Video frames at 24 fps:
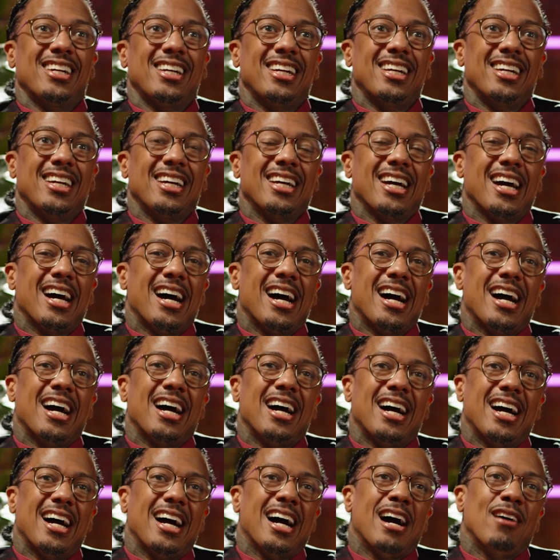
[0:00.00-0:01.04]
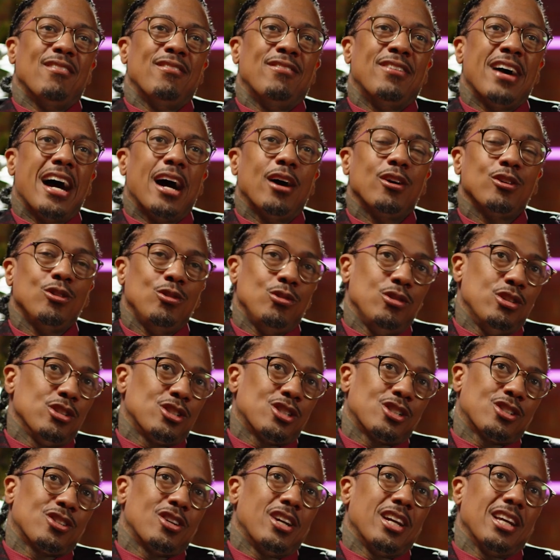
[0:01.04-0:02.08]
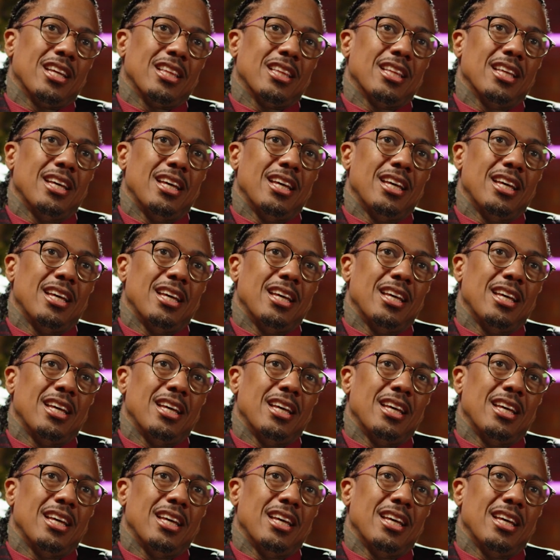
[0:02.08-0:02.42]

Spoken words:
I value the strength.